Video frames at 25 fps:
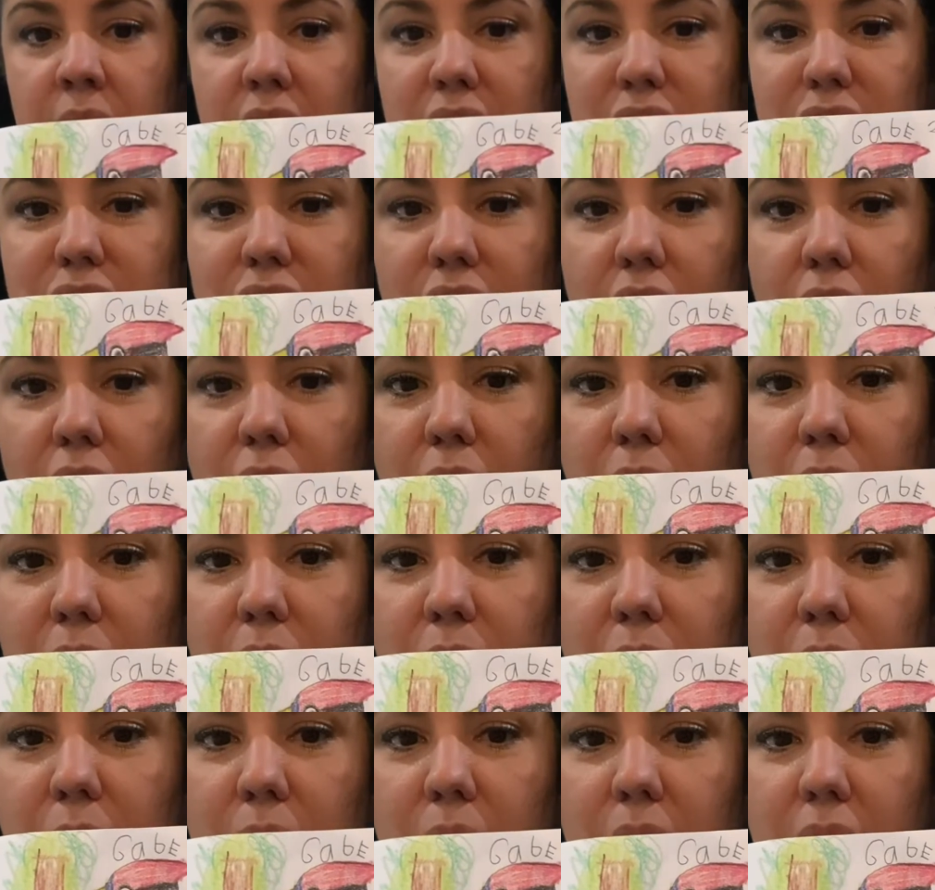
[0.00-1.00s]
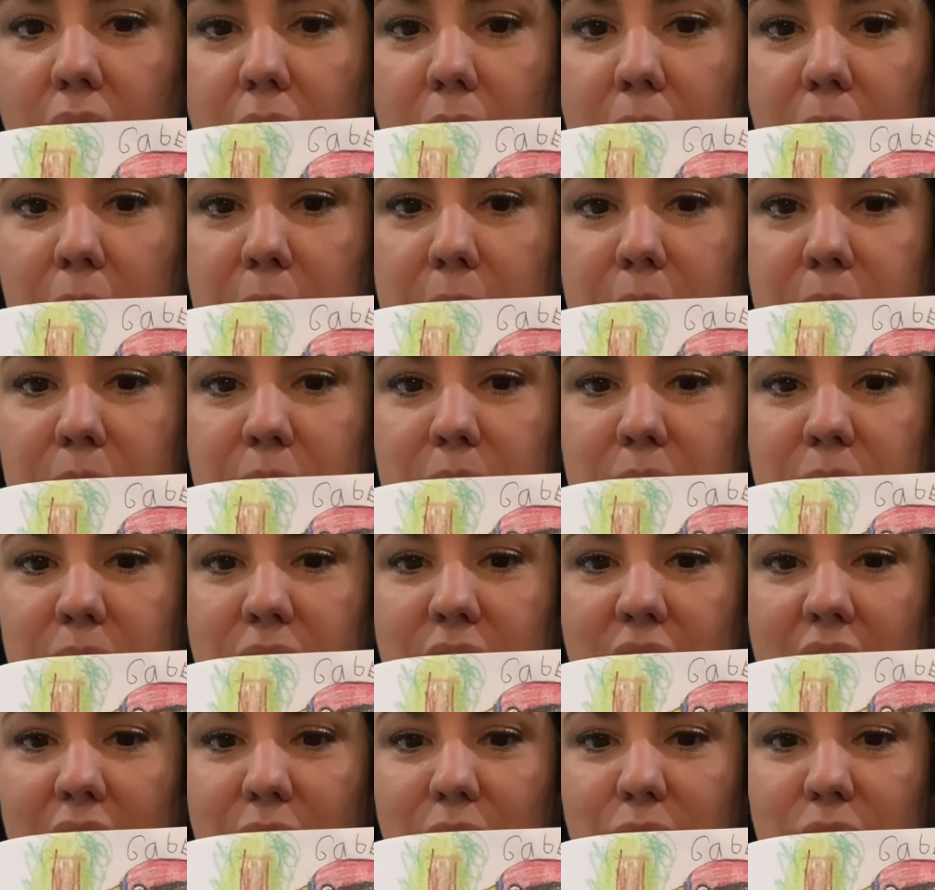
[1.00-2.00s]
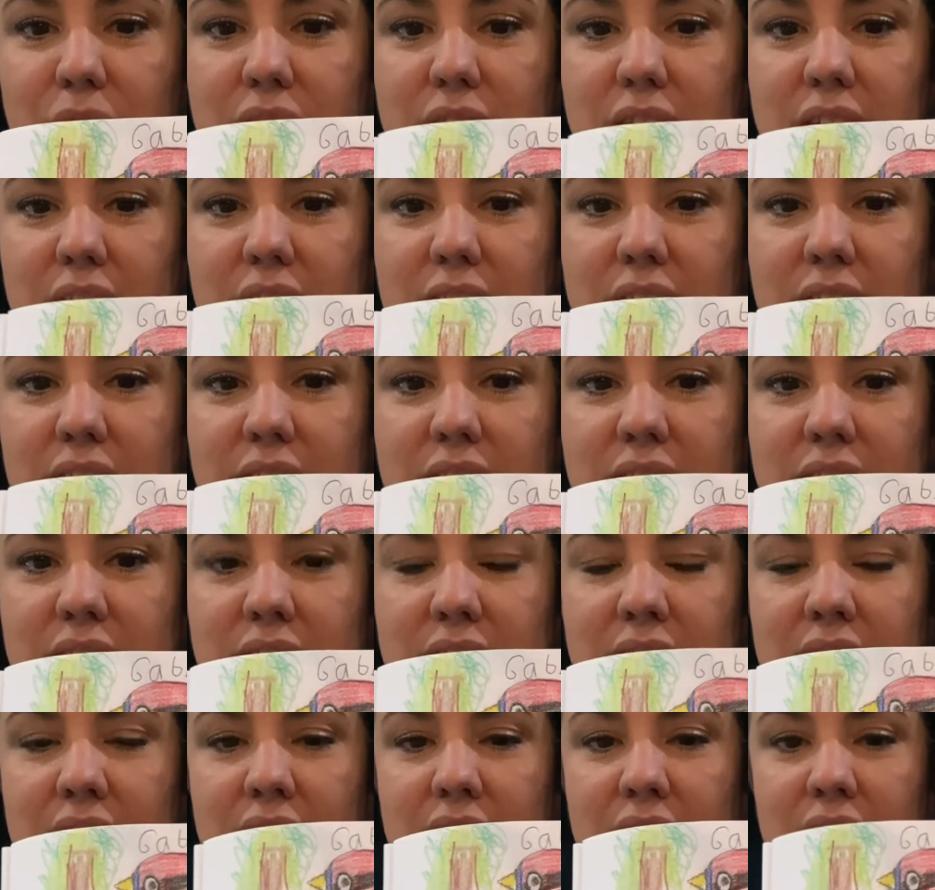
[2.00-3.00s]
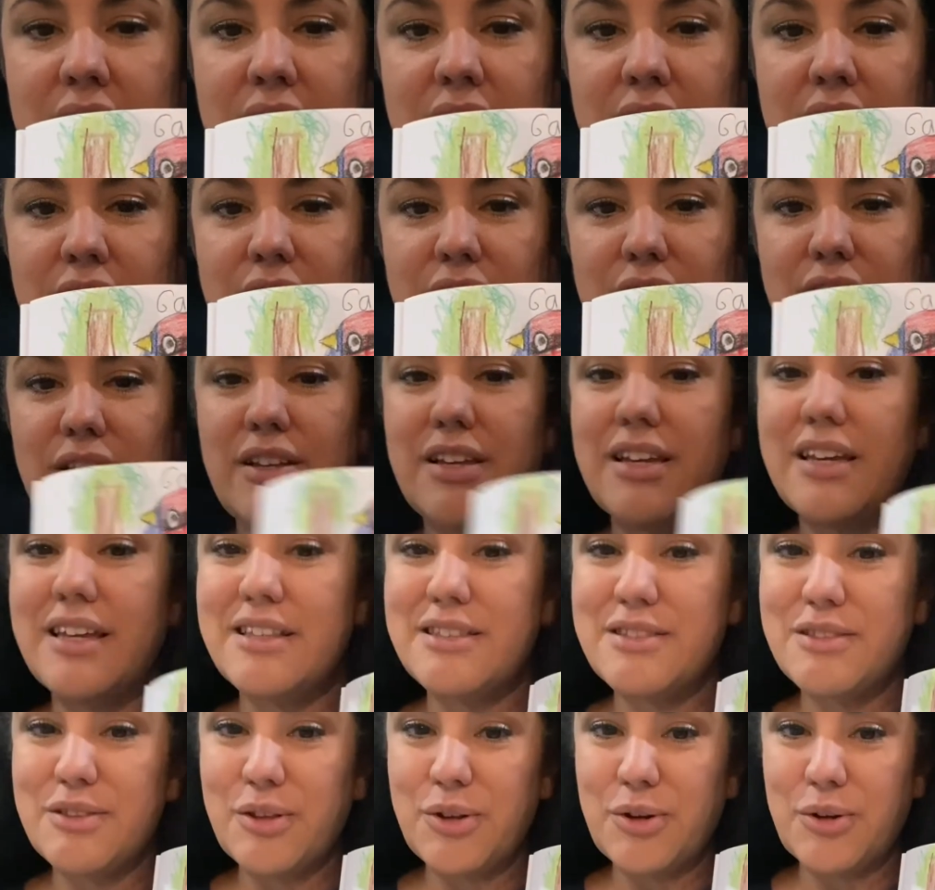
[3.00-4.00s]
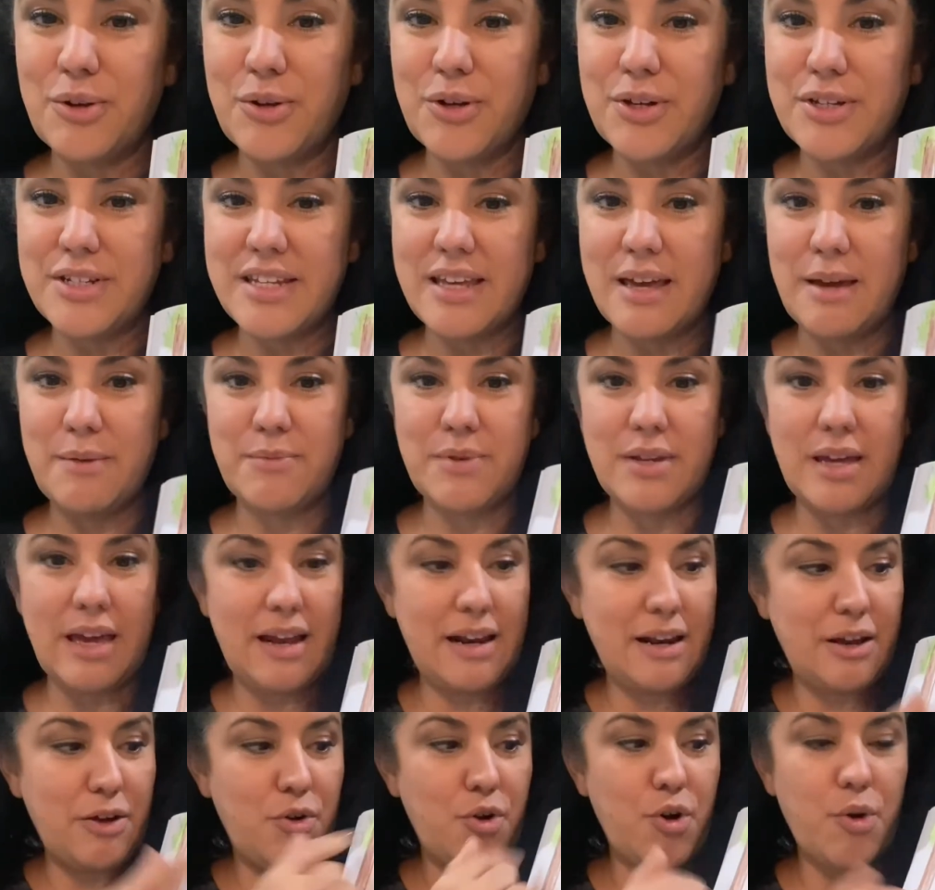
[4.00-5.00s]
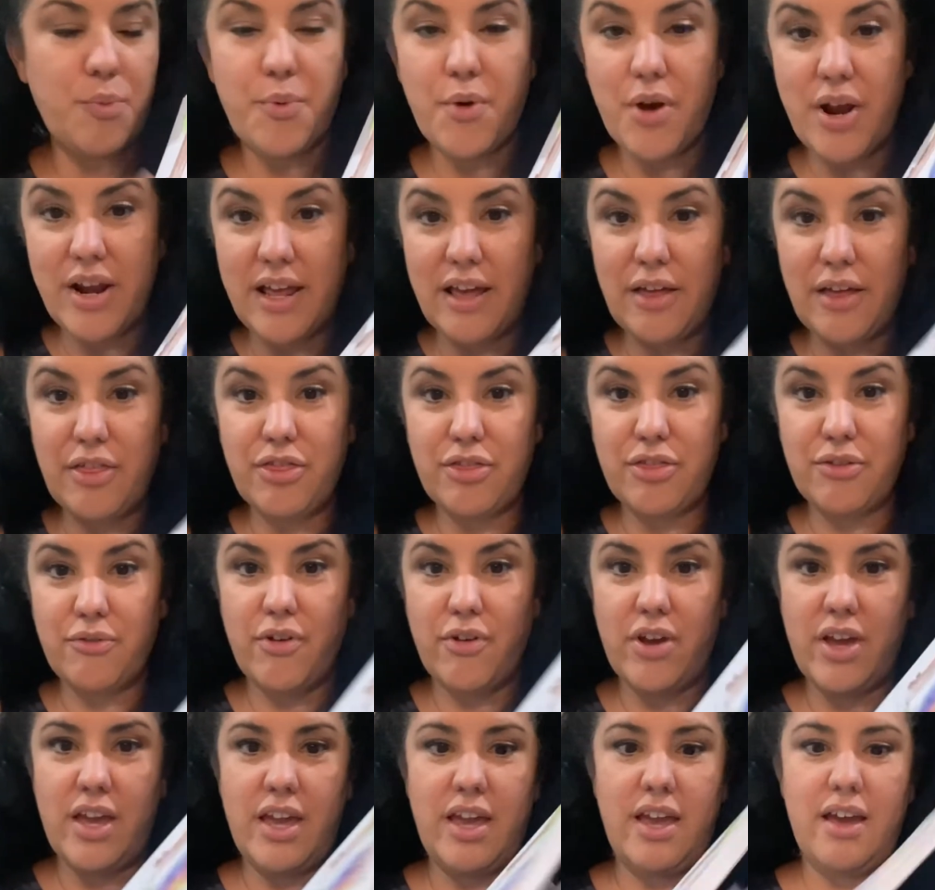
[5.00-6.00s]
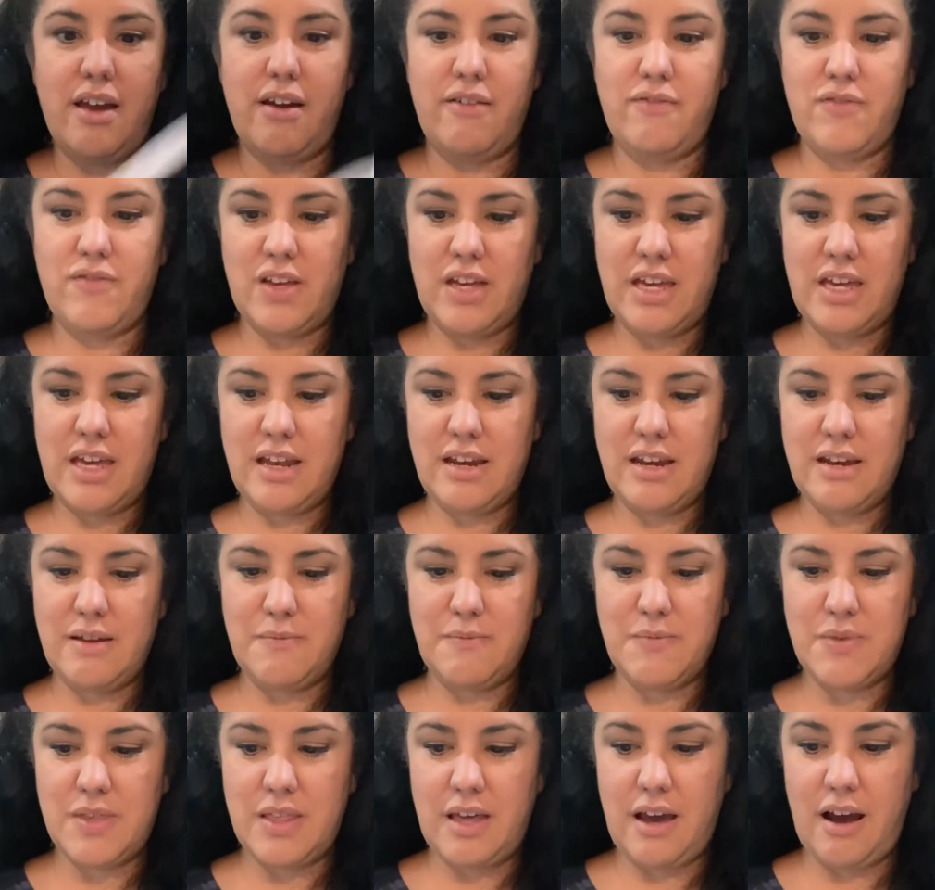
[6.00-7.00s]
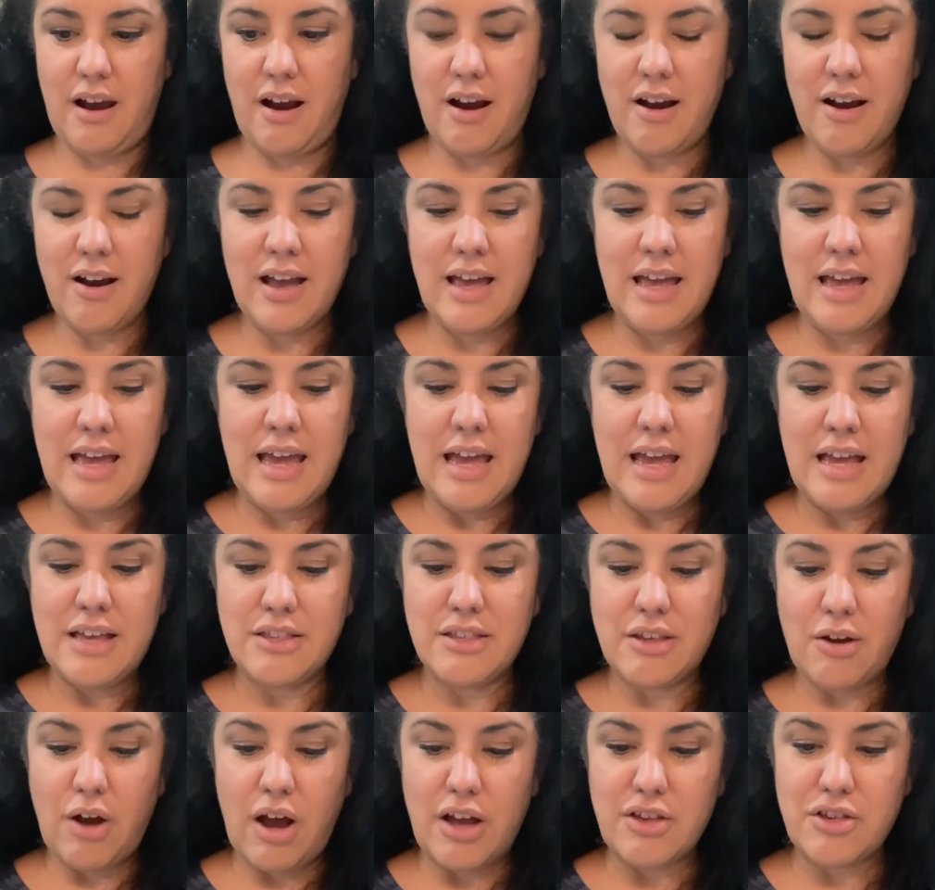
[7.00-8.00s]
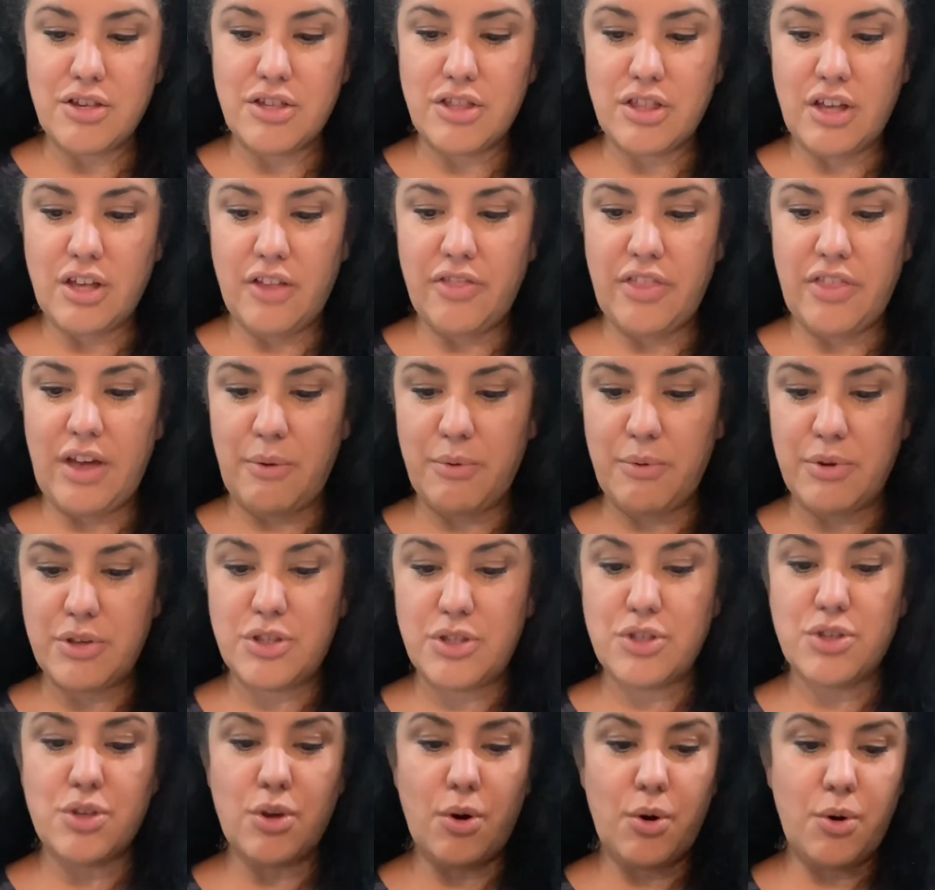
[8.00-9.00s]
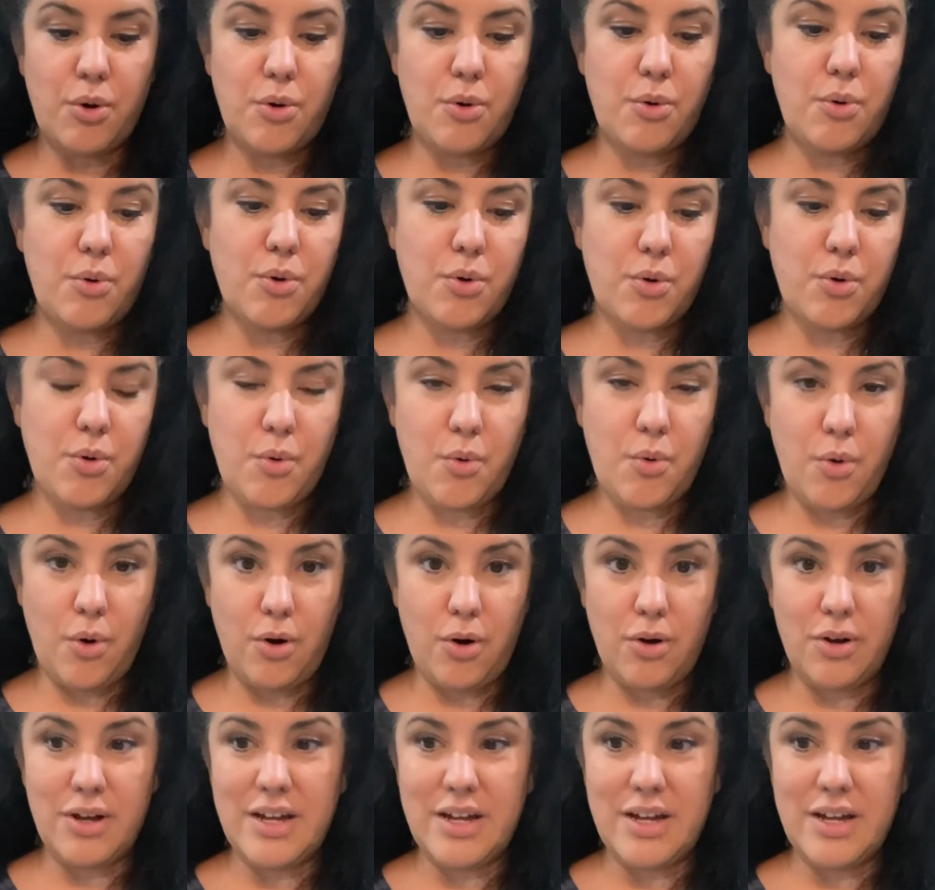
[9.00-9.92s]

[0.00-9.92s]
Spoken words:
So that was his little attempt at incorporating 3 of the kingdoms there. So I just thought that was so cool.